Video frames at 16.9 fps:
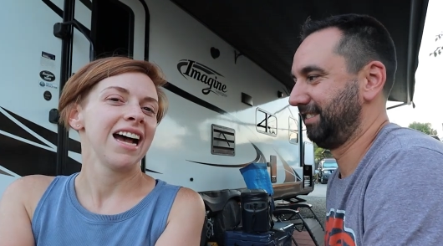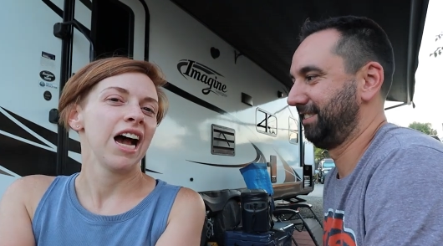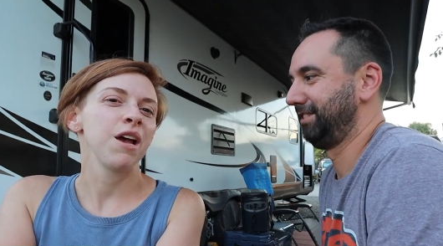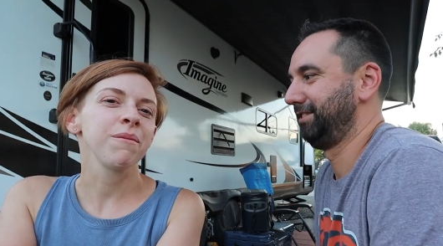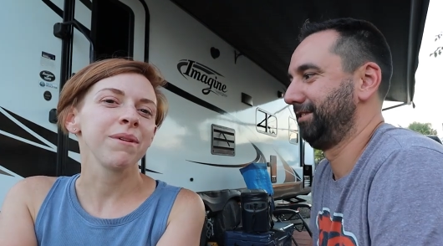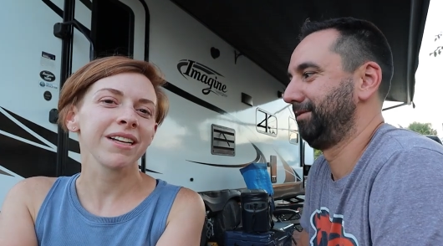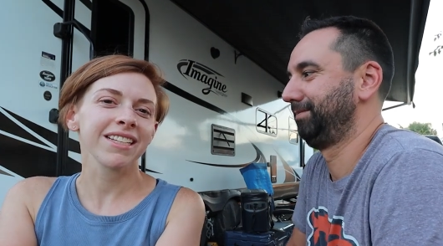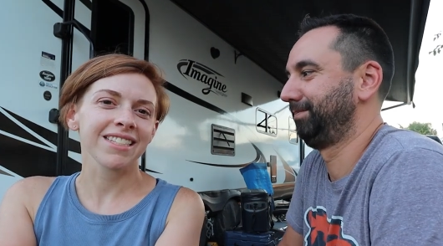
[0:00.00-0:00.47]

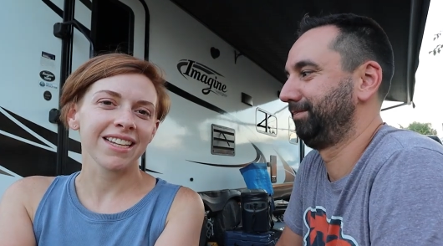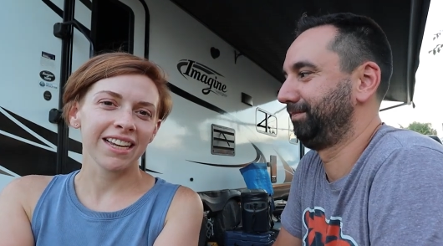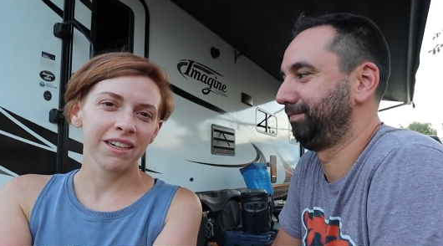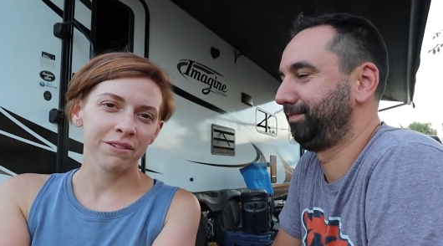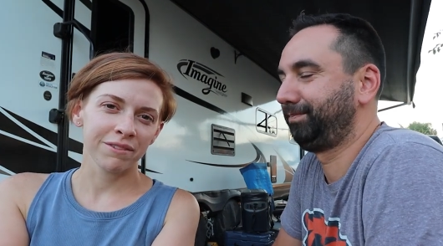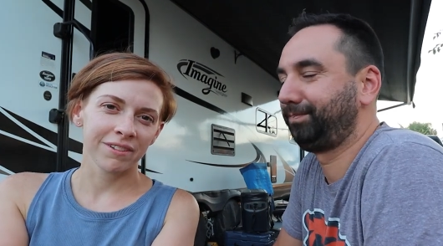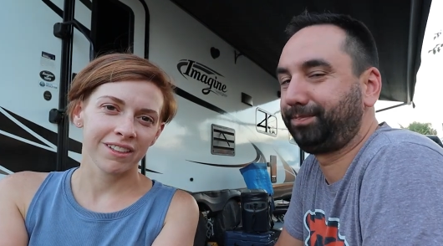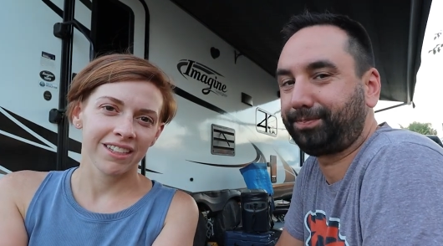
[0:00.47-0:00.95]
Speaker 1: I'm
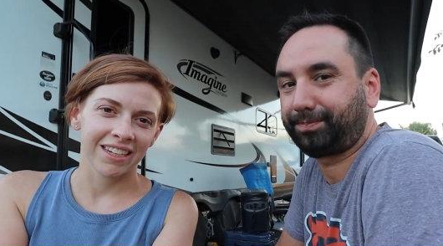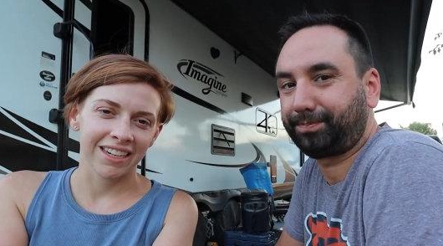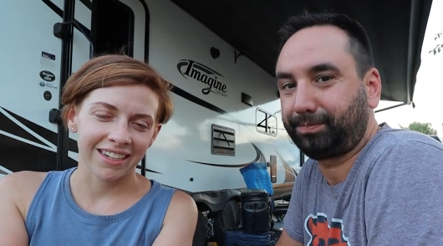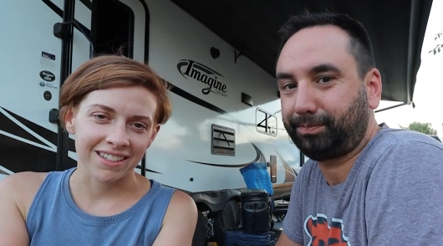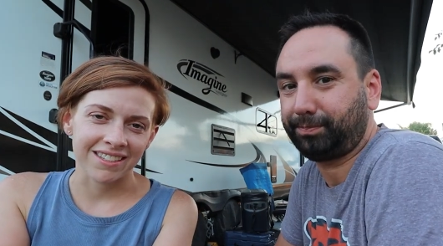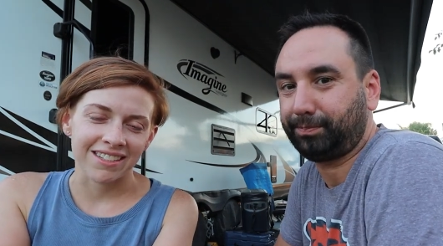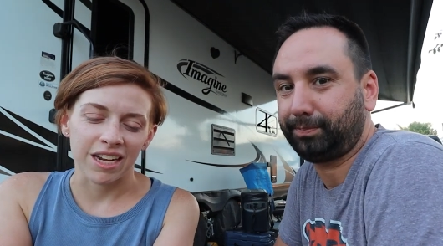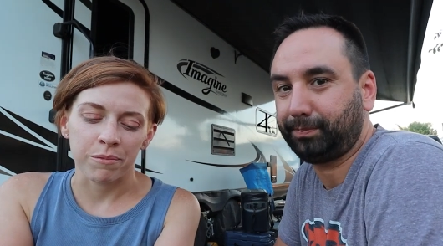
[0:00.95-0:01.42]
excited for the
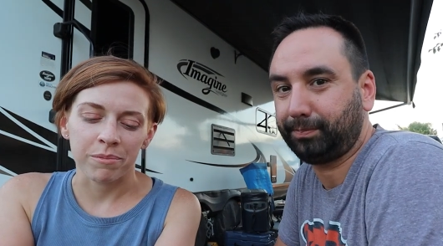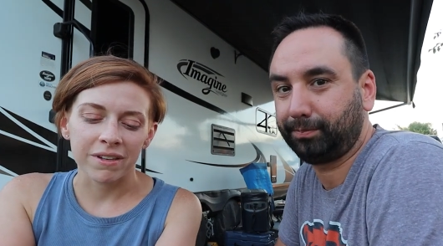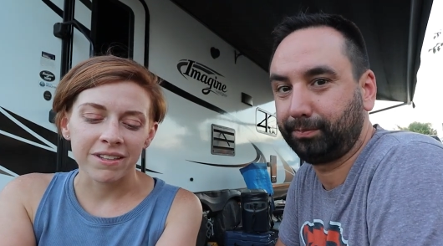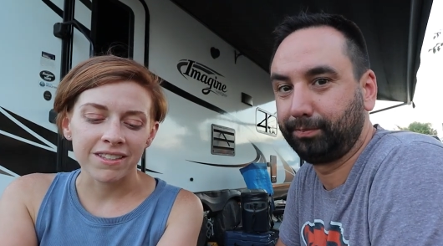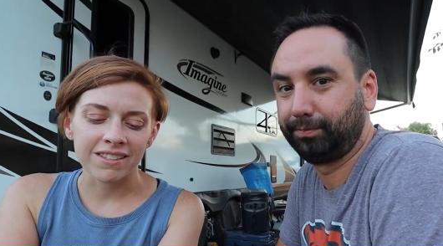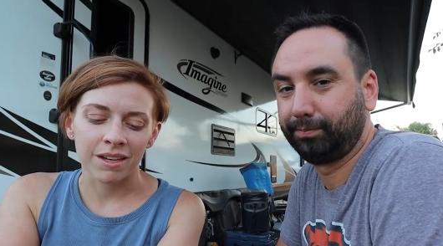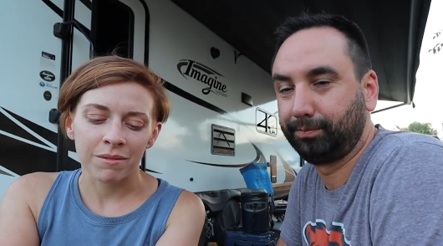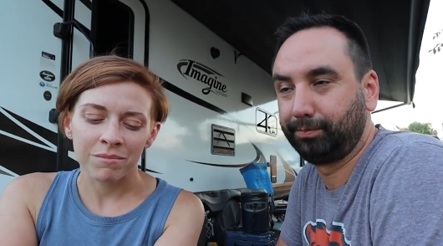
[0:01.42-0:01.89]
next step.
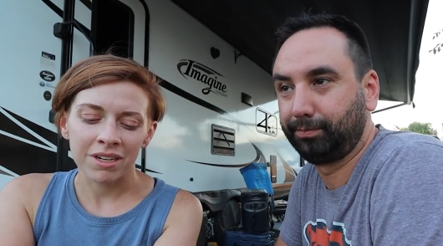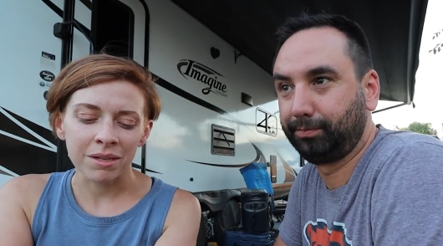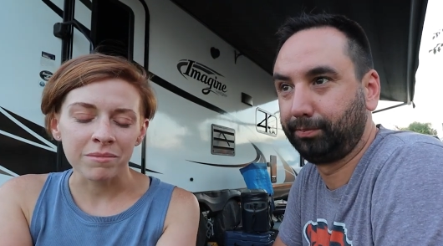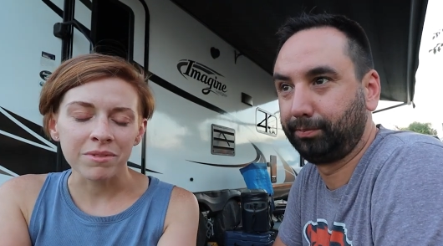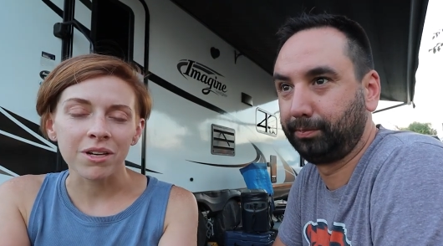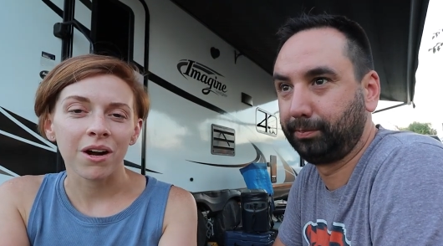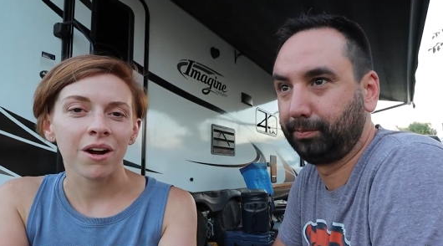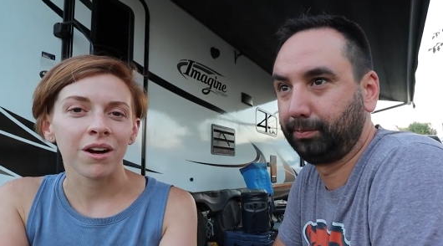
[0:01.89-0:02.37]
It's
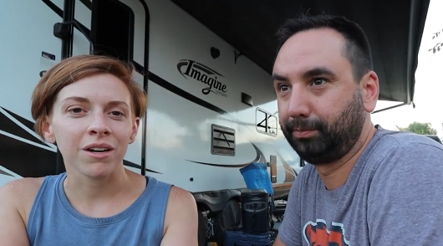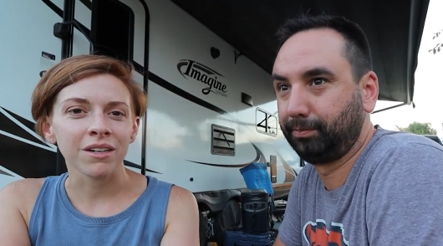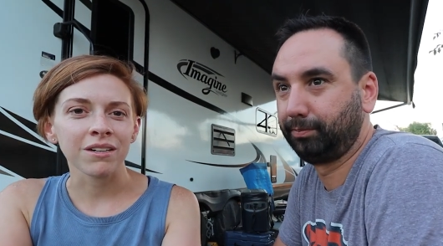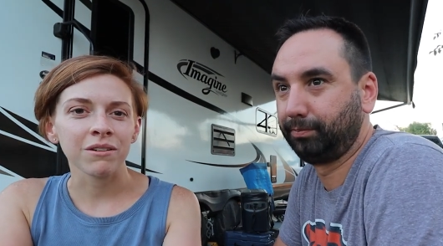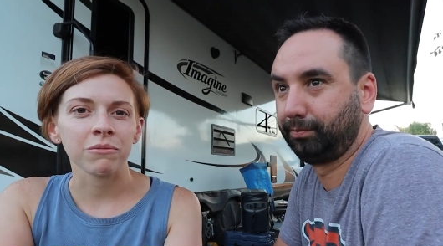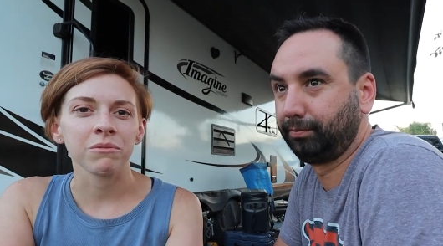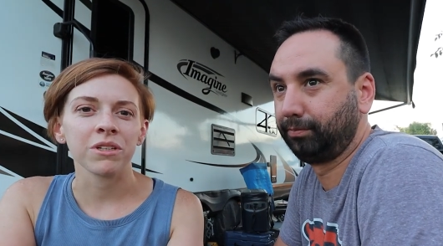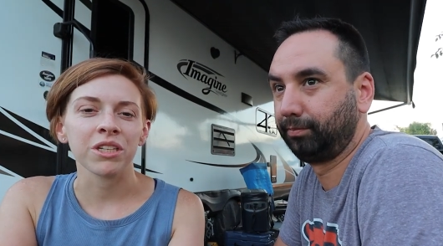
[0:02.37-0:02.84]
sometimes
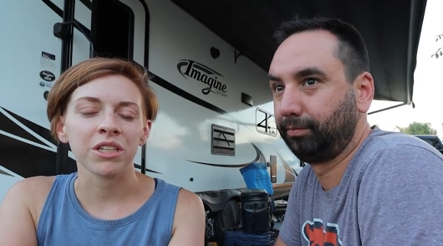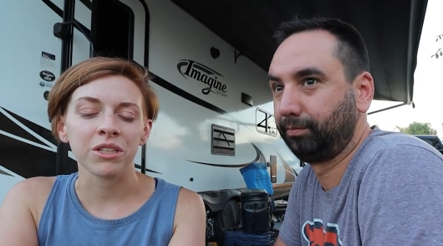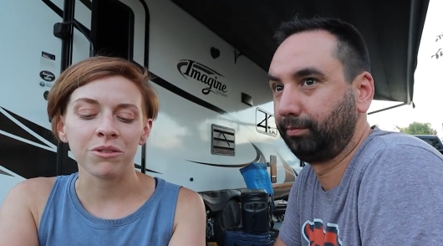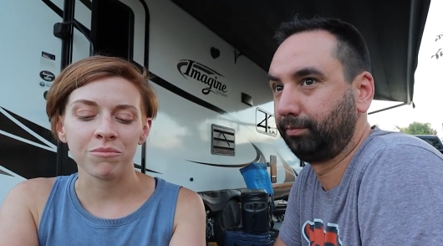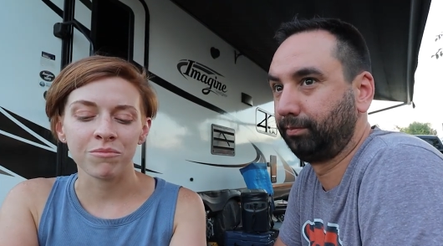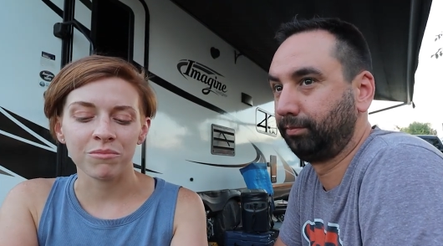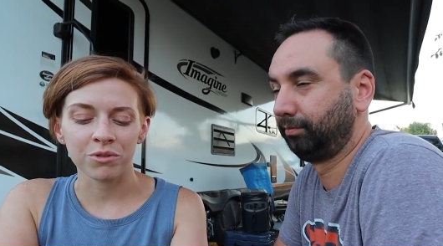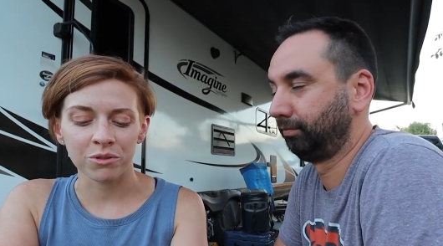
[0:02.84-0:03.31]
hard when
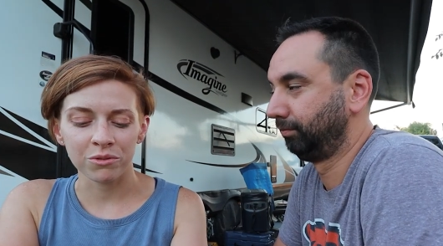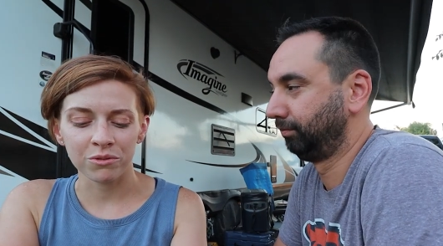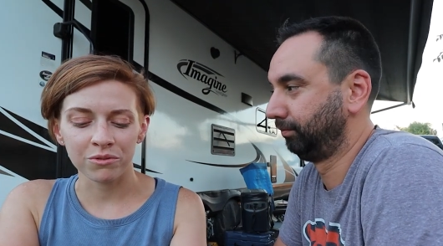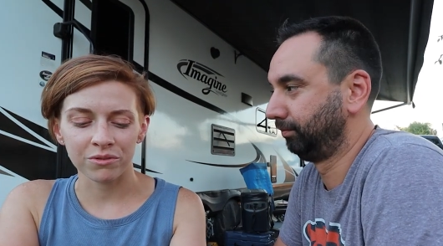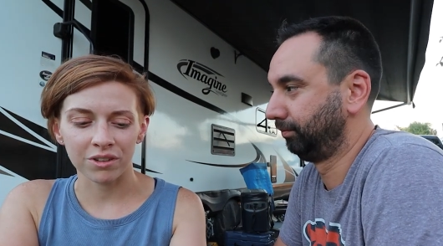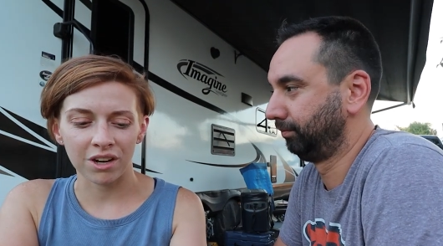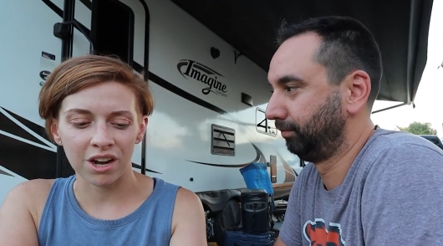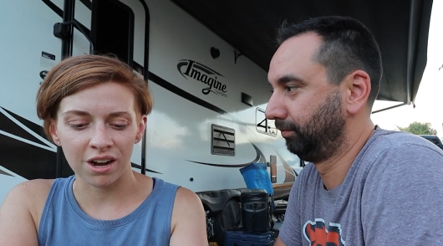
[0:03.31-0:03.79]
you move
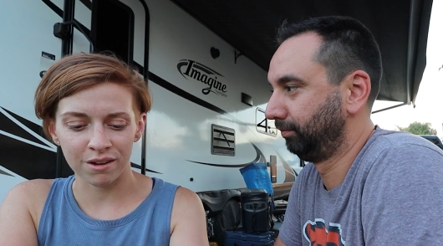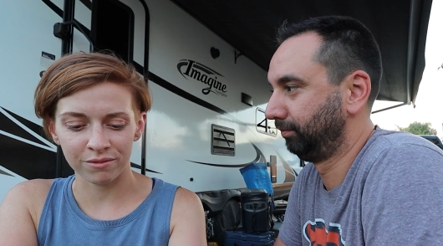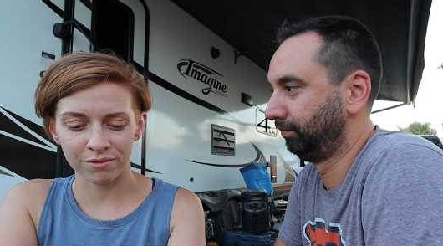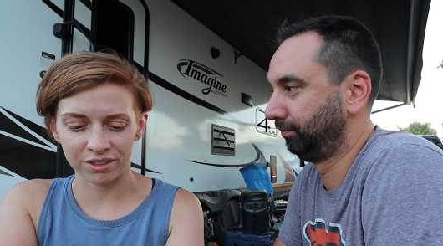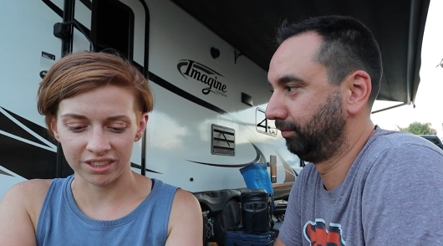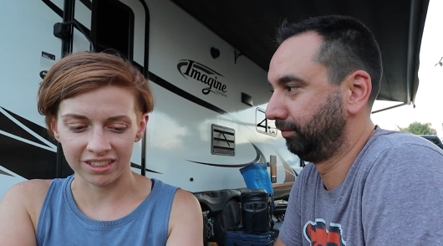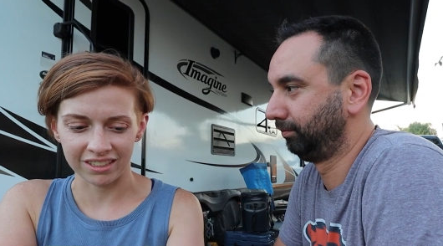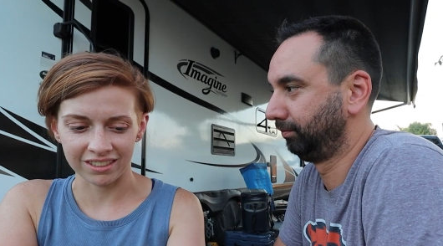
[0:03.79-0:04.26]

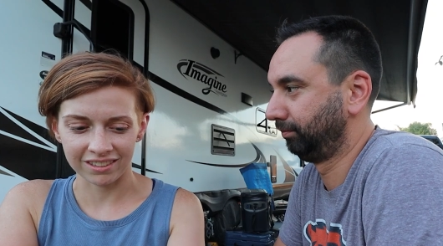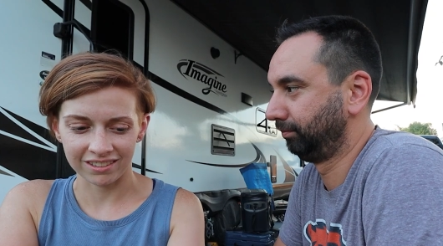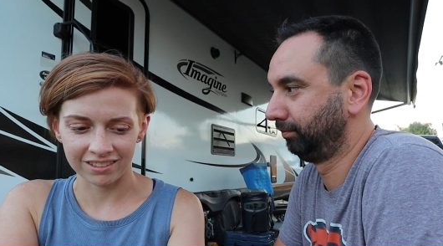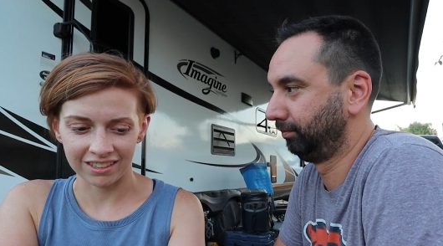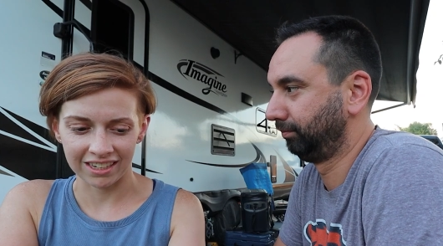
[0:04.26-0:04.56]
often,